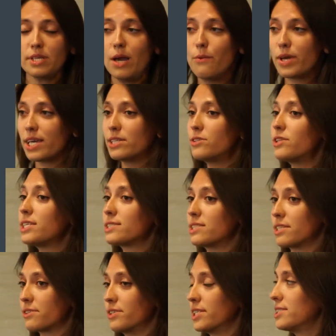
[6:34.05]
We can do this
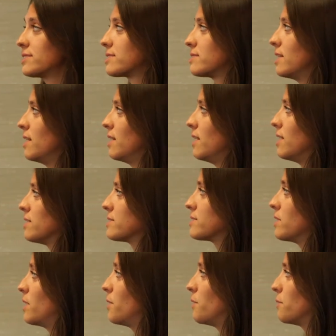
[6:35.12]
synchronous,
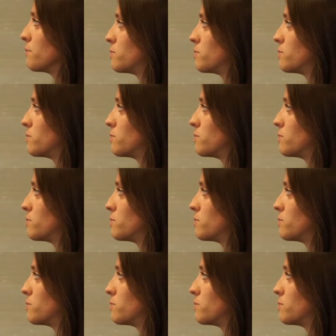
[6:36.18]
so